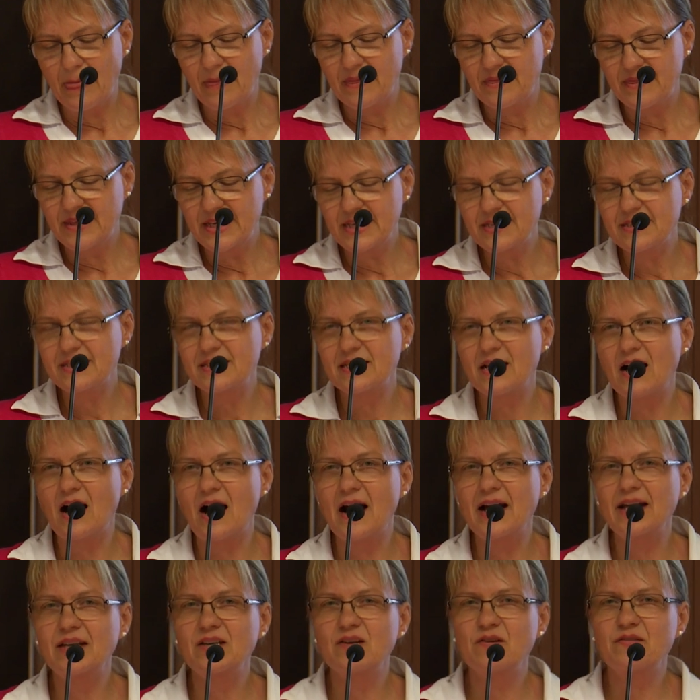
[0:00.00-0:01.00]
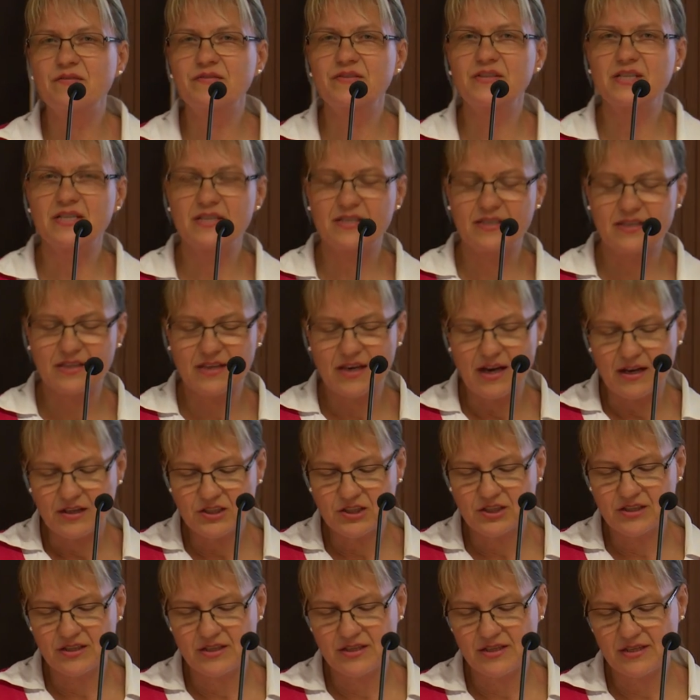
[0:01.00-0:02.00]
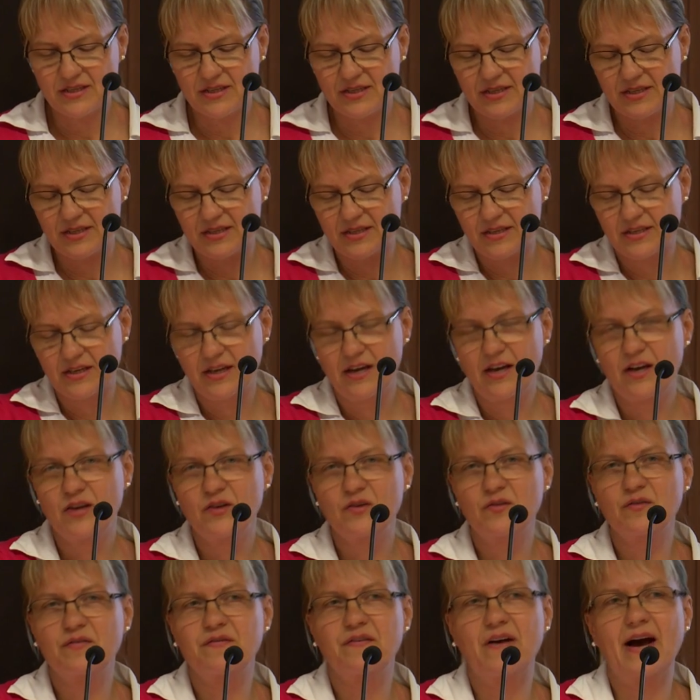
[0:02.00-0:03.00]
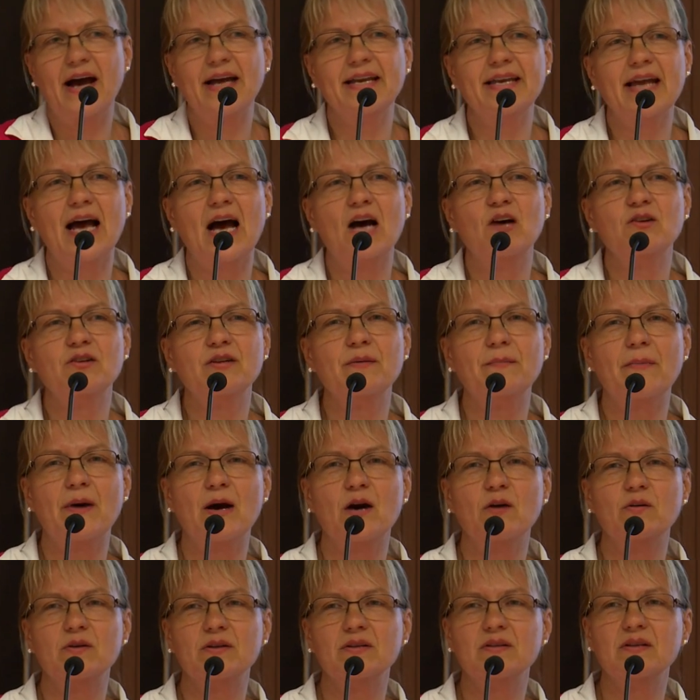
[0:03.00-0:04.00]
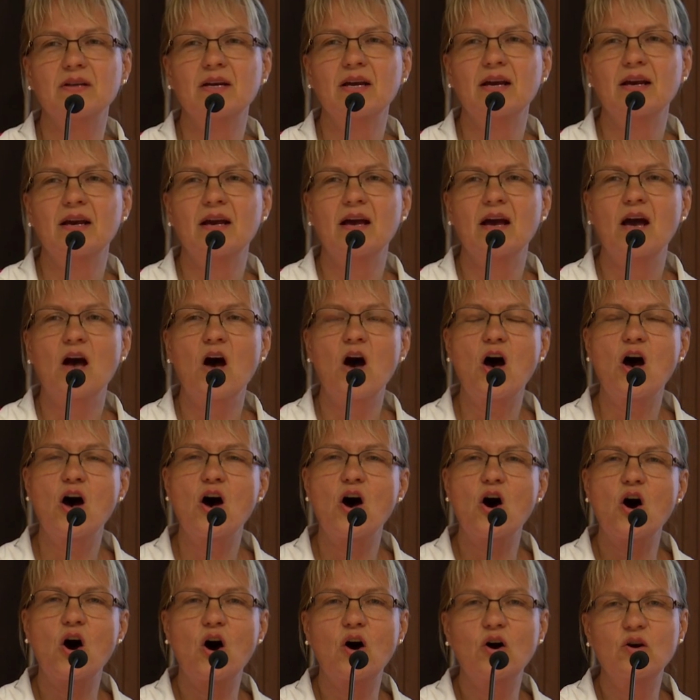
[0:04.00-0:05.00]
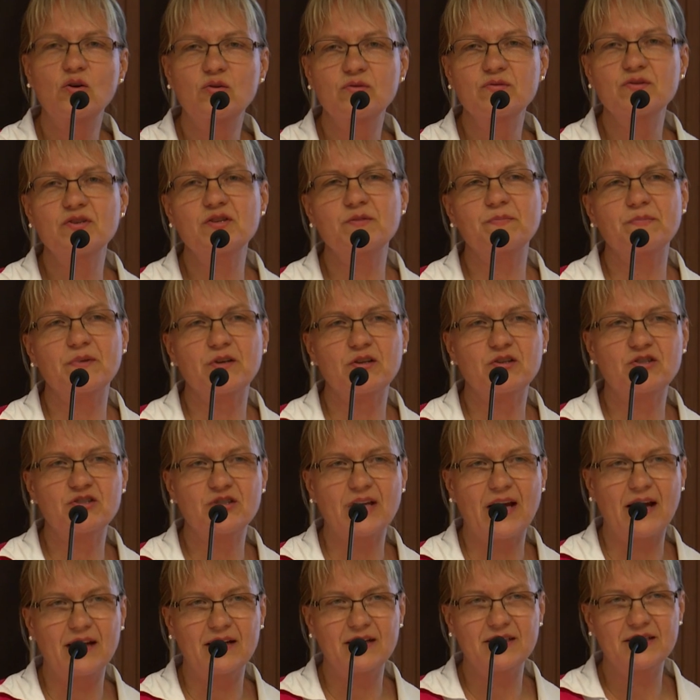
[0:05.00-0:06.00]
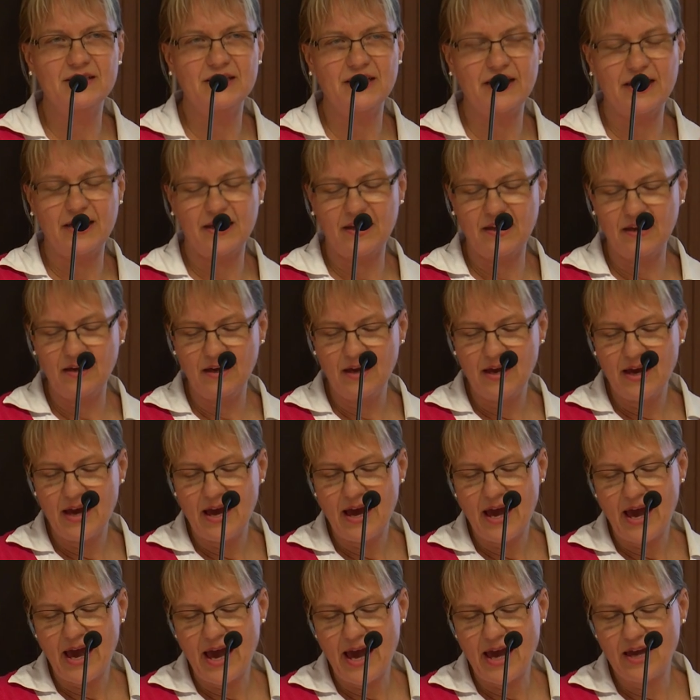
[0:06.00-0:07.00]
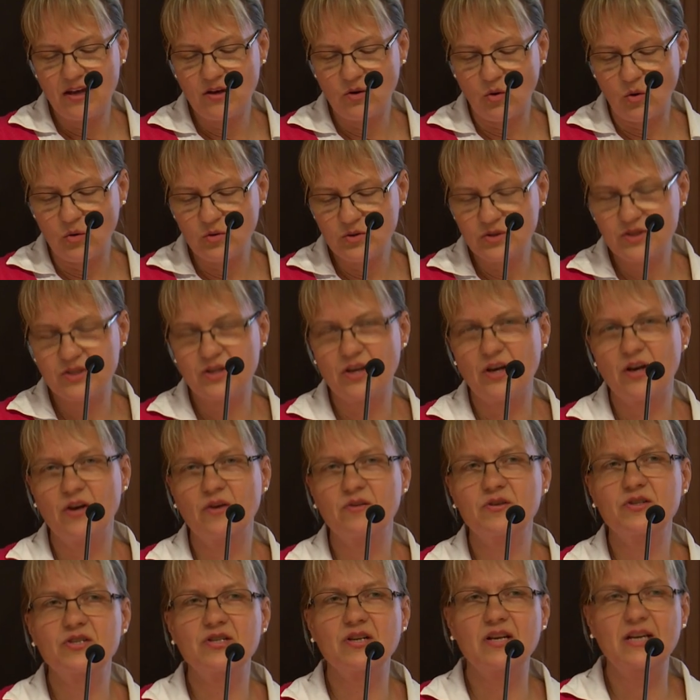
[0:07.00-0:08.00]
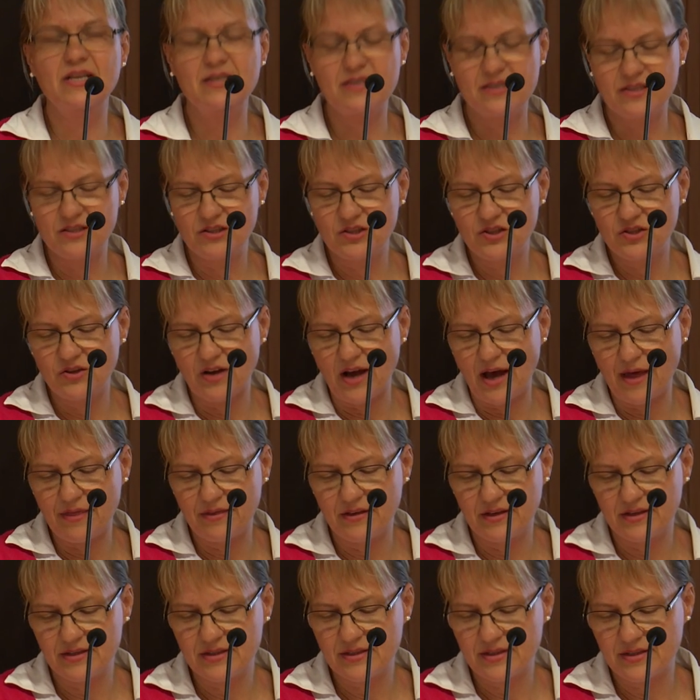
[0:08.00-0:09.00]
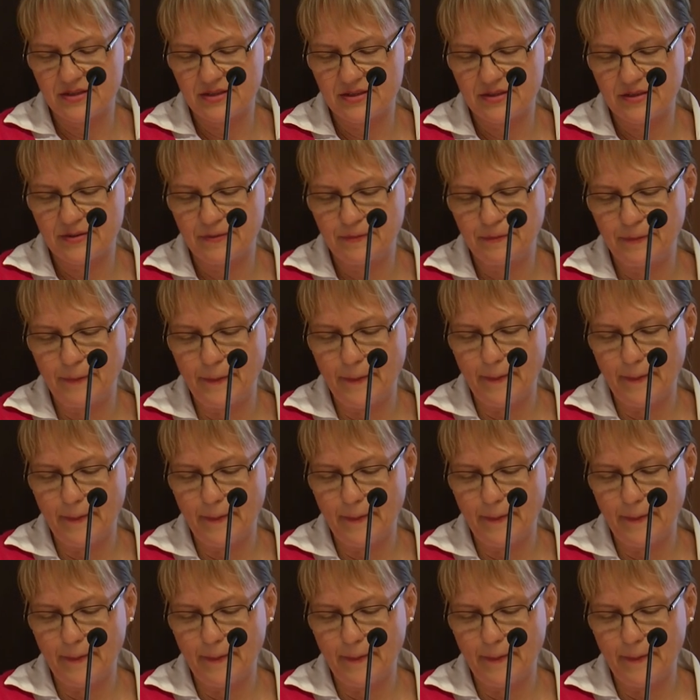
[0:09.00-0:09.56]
these kind of discussions to find out about her own spirituality and also to listen to others.